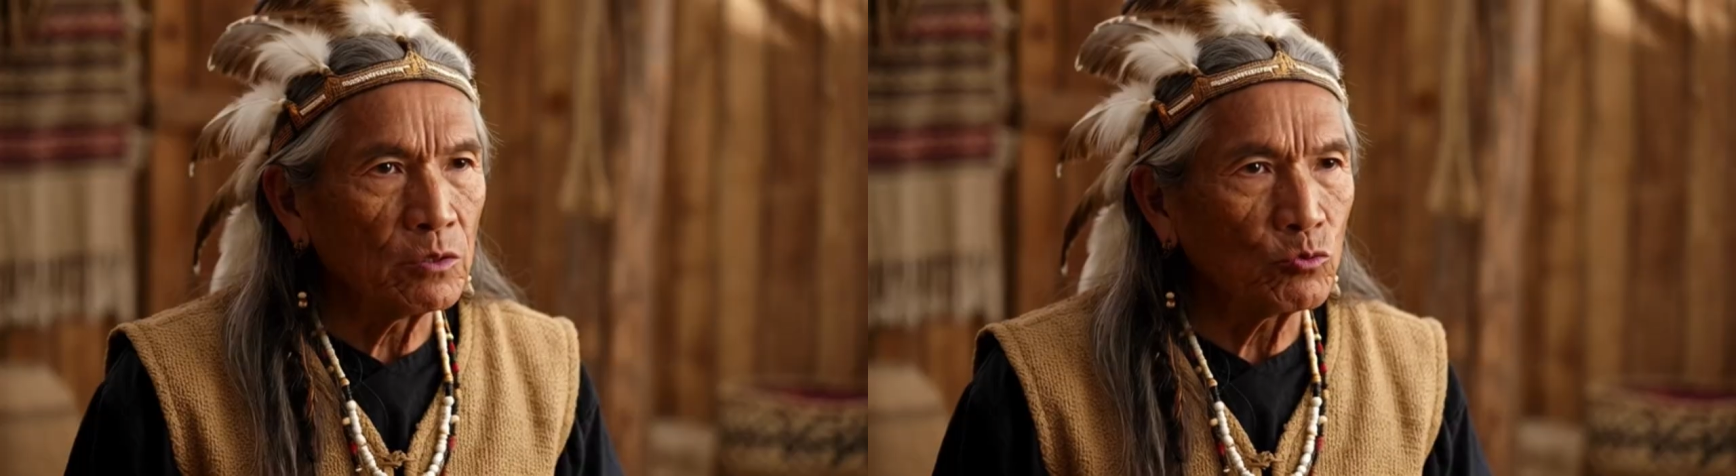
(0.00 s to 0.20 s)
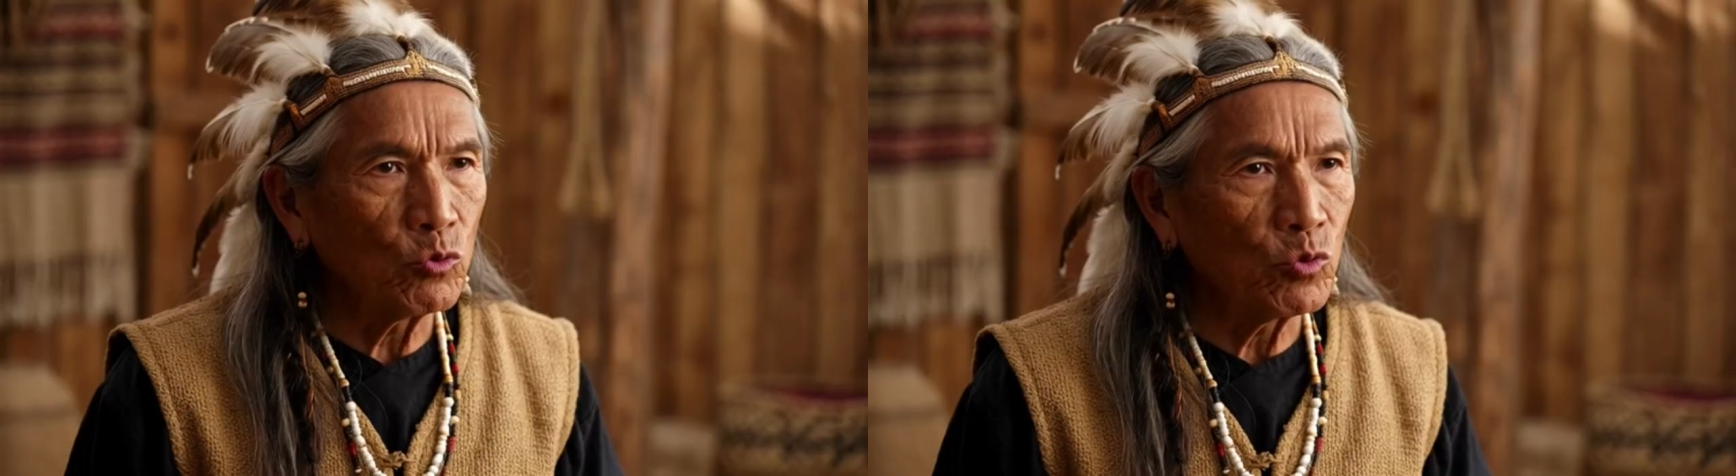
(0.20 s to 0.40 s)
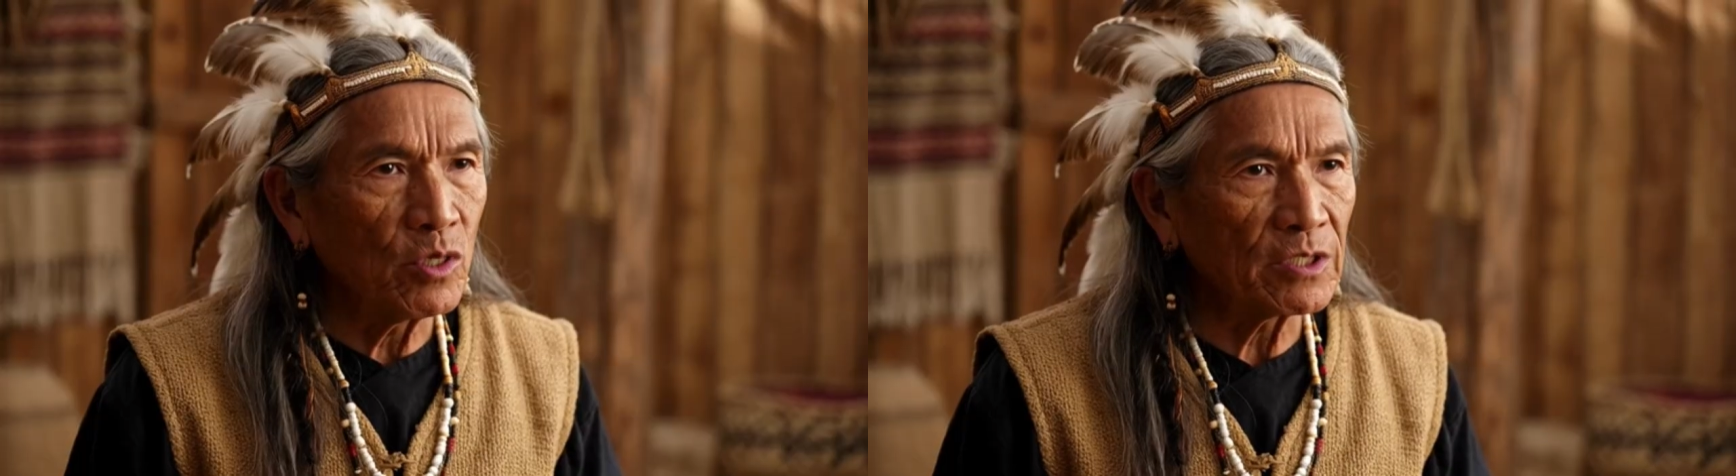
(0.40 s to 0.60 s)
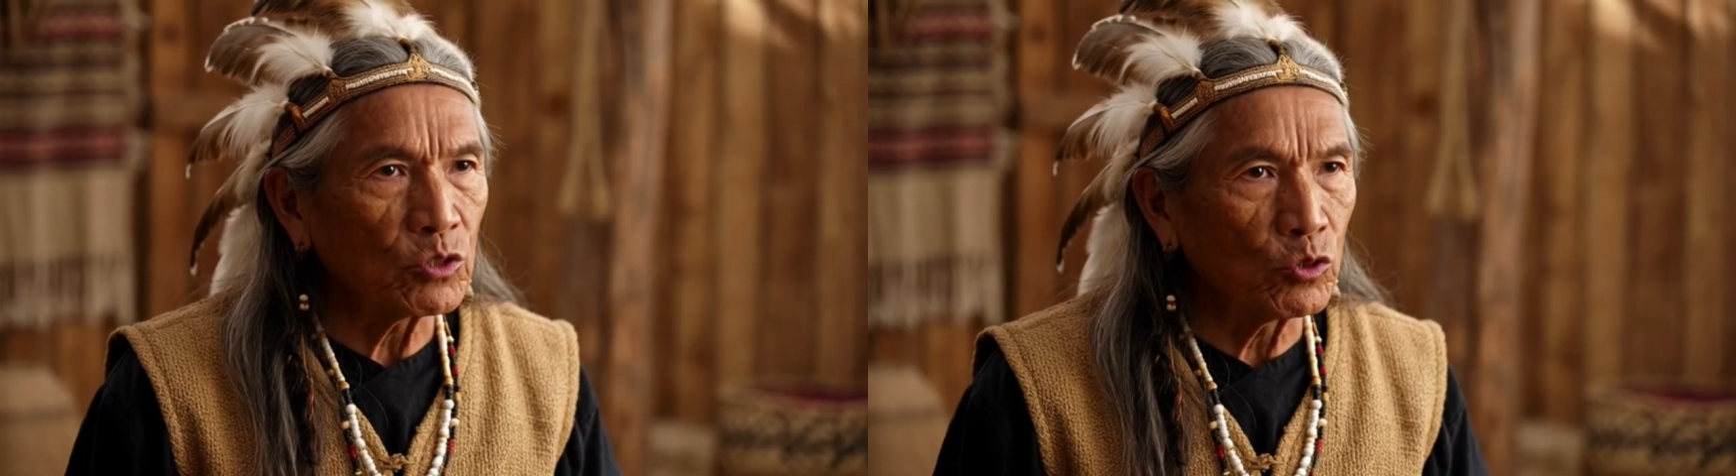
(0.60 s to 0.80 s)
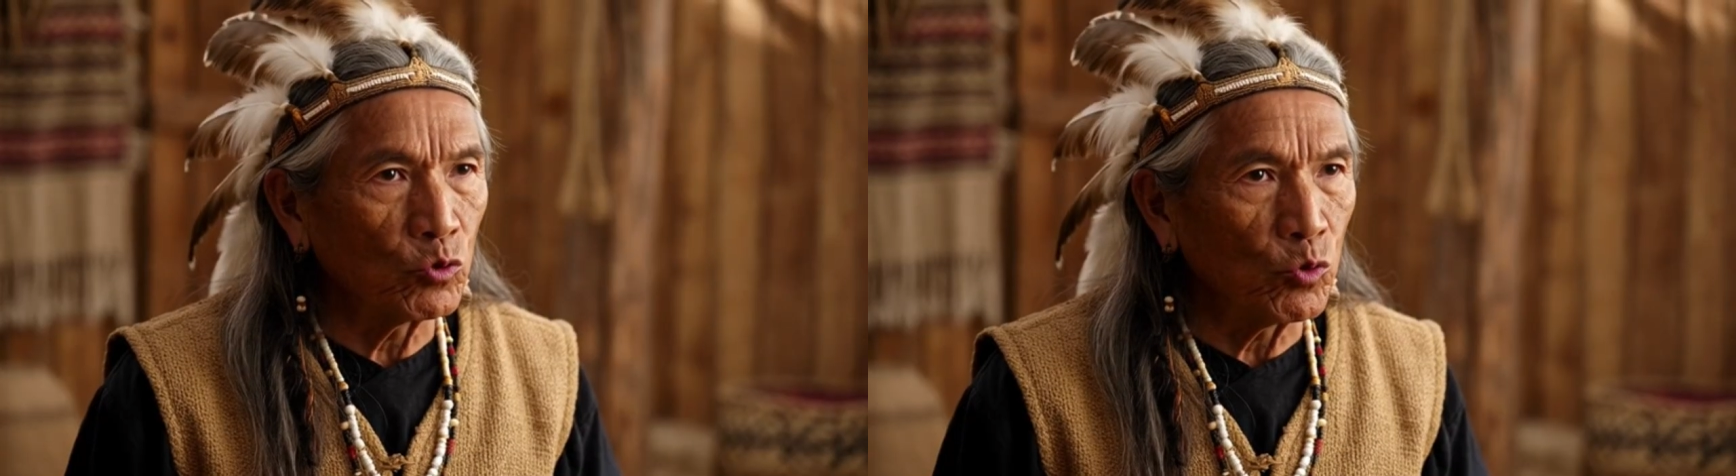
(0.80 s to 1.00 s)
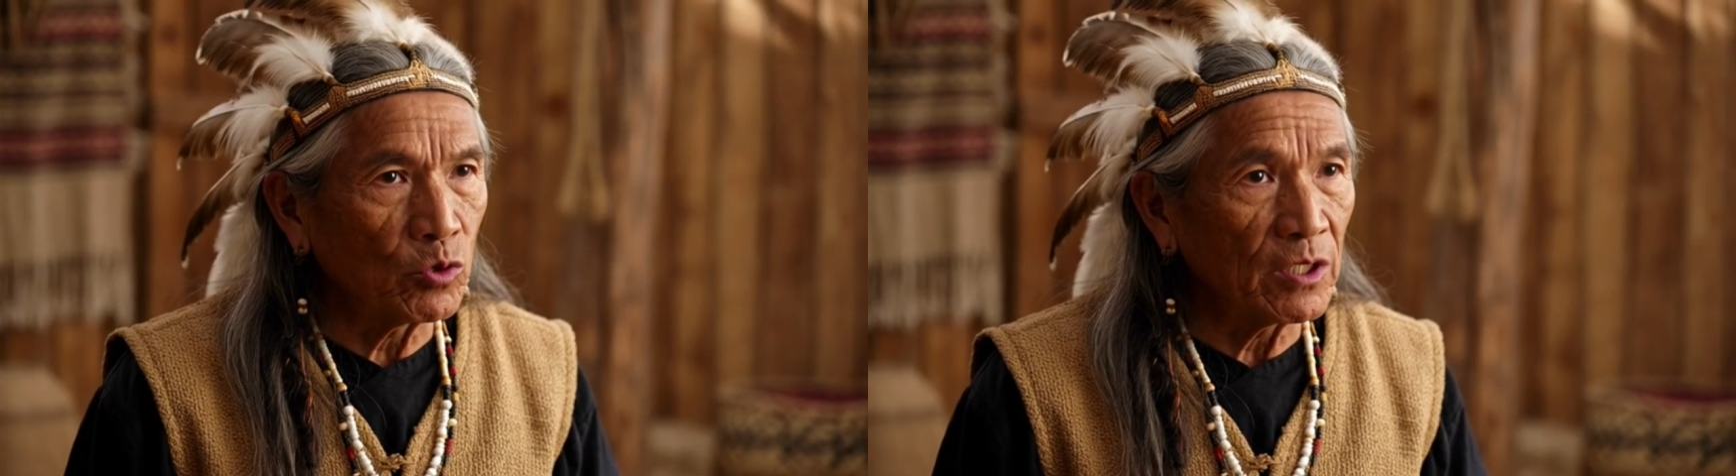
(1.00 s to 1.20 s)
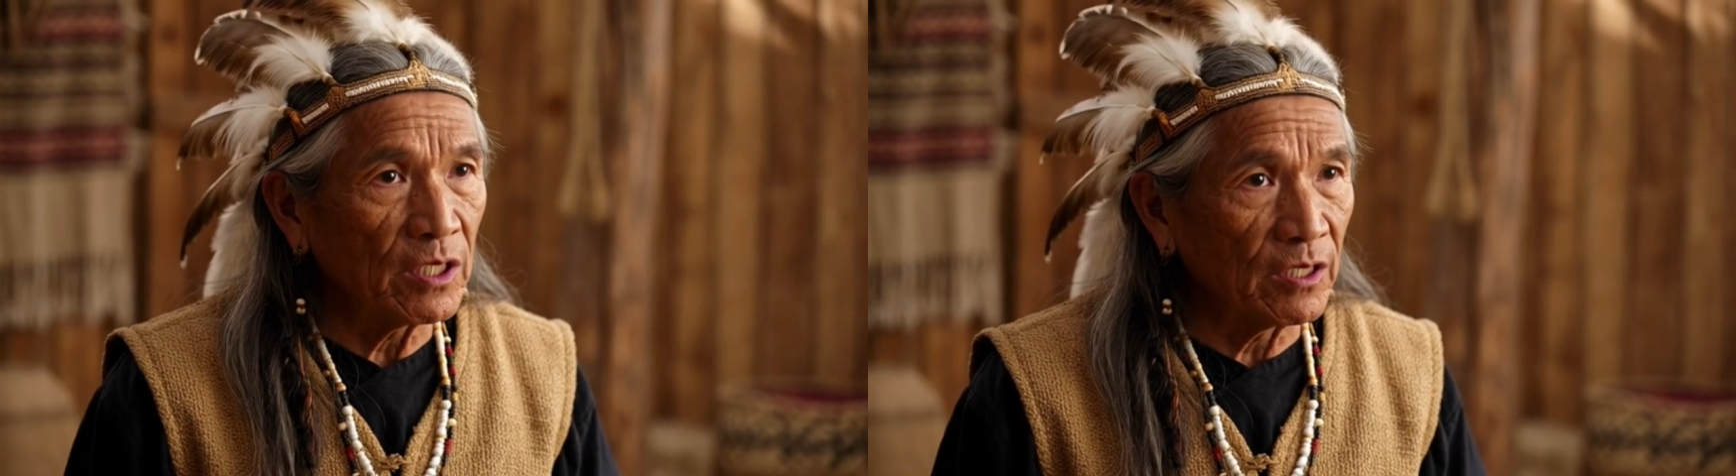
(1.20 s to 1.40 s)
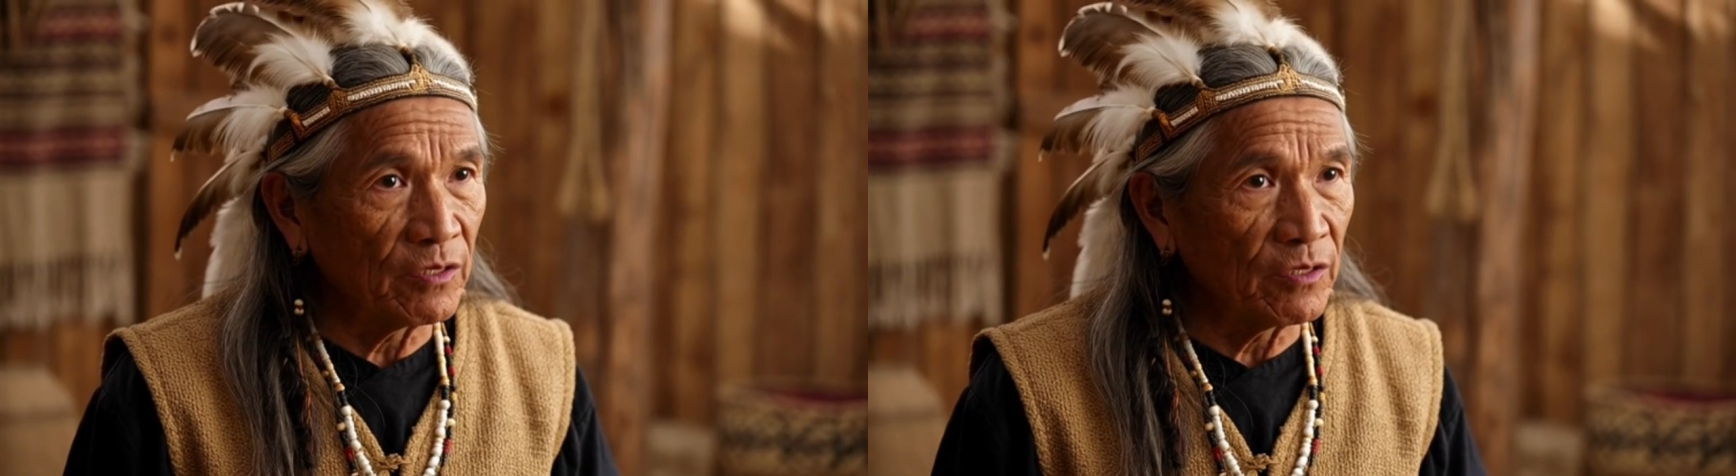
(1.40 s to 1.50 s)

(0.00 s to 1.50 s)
The 2026 quarantine